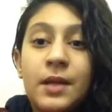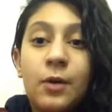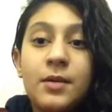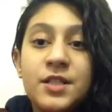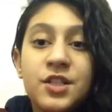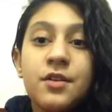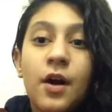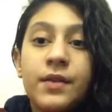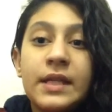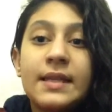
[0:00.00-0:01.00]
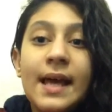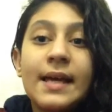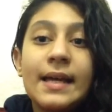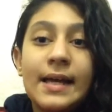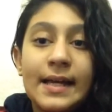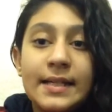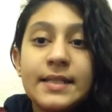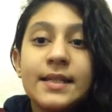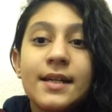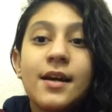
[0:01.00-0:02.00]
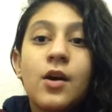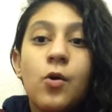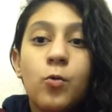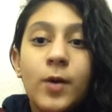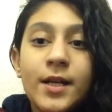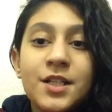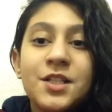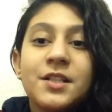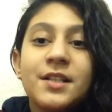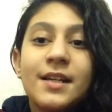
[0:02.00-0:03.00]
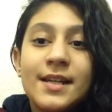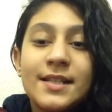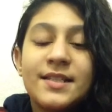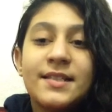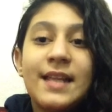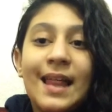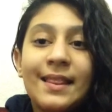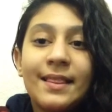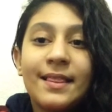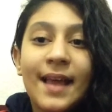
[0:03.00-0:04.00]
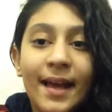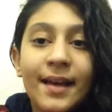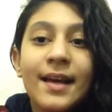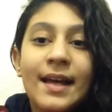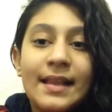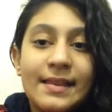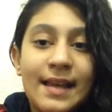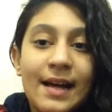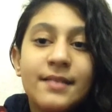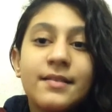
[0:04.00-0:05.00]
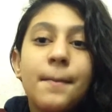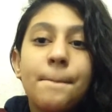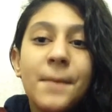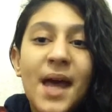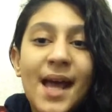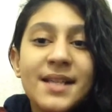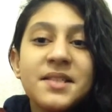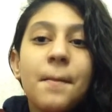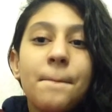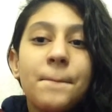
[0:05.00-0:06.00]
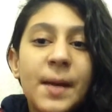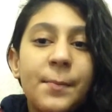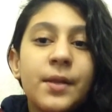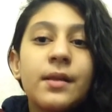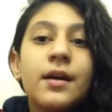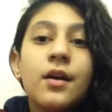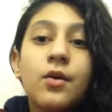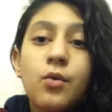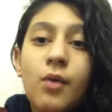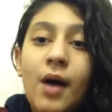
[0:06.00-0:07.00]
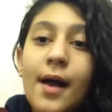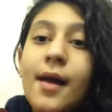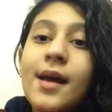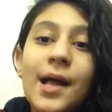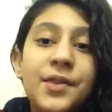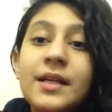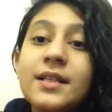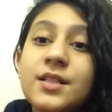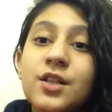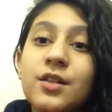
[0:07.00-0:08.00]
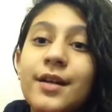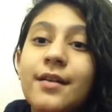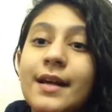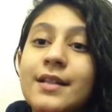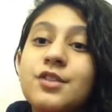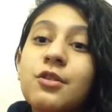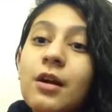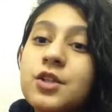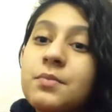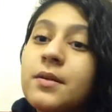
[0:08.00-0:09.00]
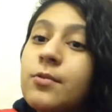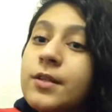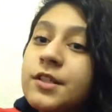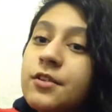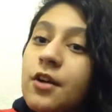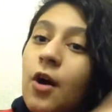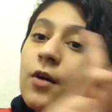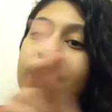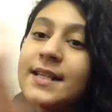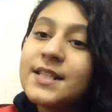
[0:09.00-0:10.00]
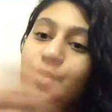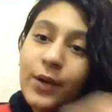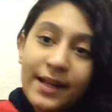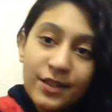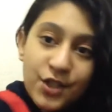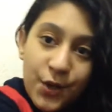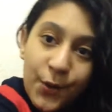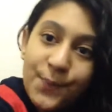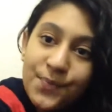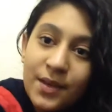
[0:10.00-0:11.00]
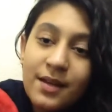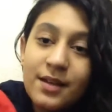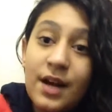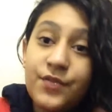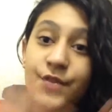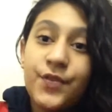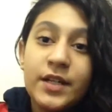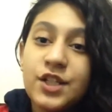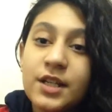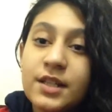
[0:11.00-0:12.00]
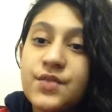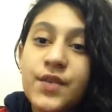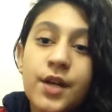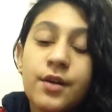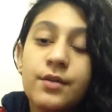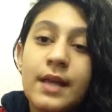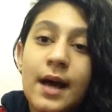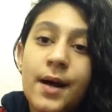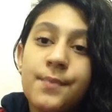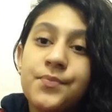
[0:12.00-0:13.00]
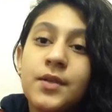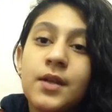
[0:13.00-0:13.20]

the question of the day is, which is the thing that makes people cry? I think it's clear and it's going to be written on the screen too. After finishing this video, that